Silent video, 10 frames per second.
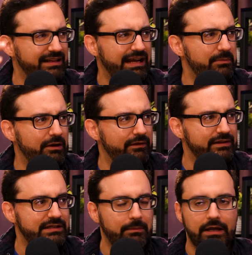got to be around
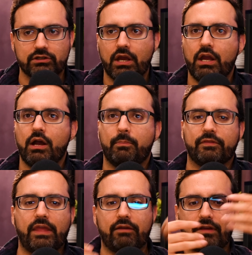the same age.
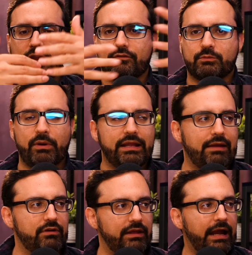But they've kind of spreading
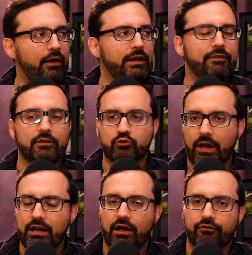everything out. And the
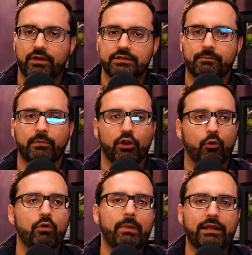trade-off is, look,
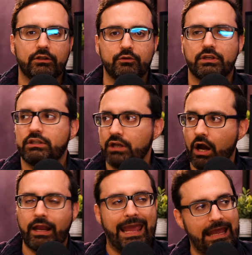we might lose a
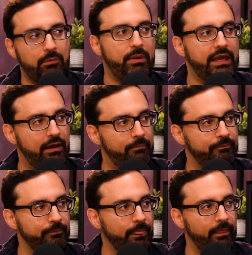young Hank Pym,
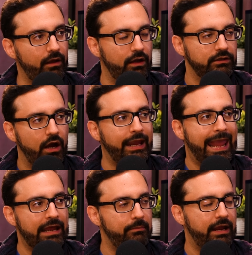a young
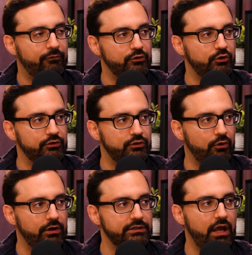Ant-Man for certain
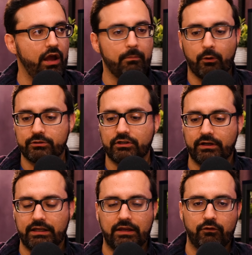stories, but we're still
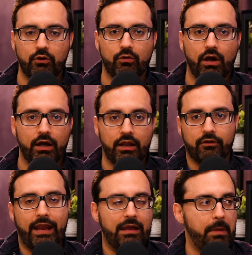going to give you
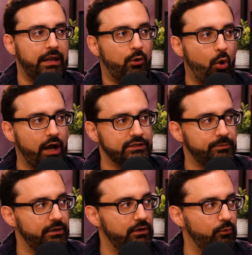another Ant-Man and
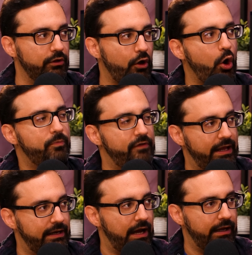Wasp with Hope
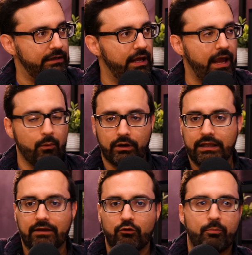Van Dyne, and we're going to
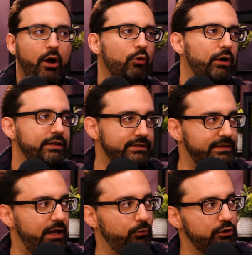give you Paul Rudd
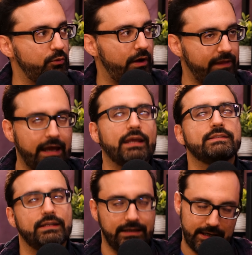instead. Wouldn't you want that? I
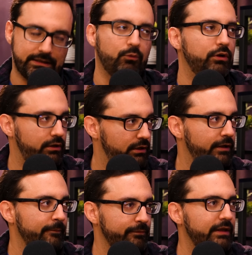said, yes, I
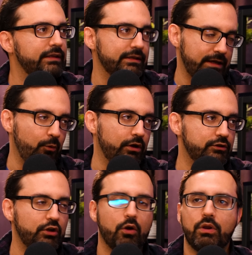would. Yes, I
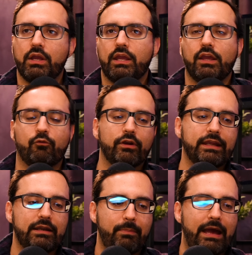would. So if we're
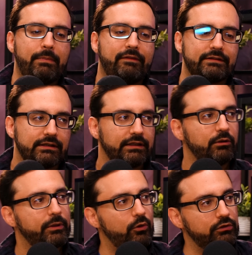getting a Batman that's a
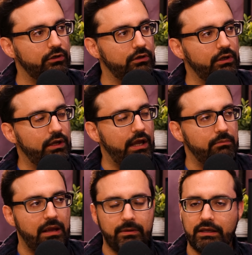little bit older,
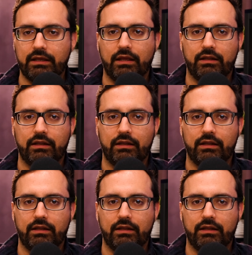and maybe